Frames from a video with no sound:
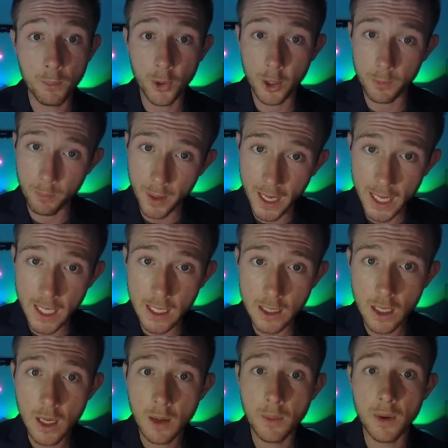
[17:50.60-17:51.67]
put
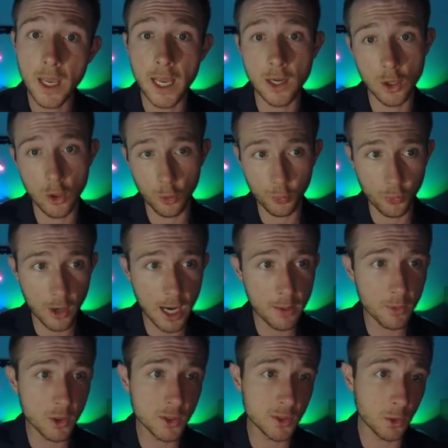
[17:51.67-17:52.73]
paint and no
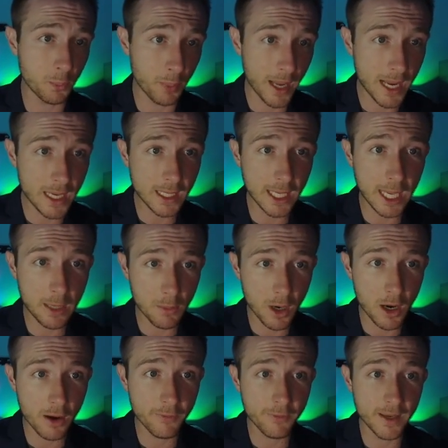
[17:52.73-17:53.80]
primer, so paint came
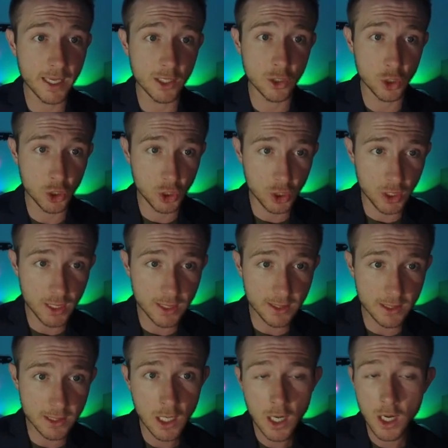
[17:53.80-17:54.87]
off in
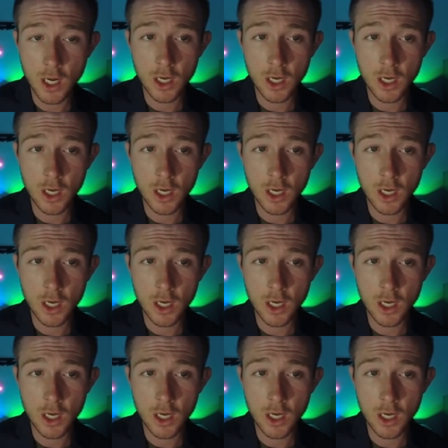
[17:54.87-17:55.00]
sheets.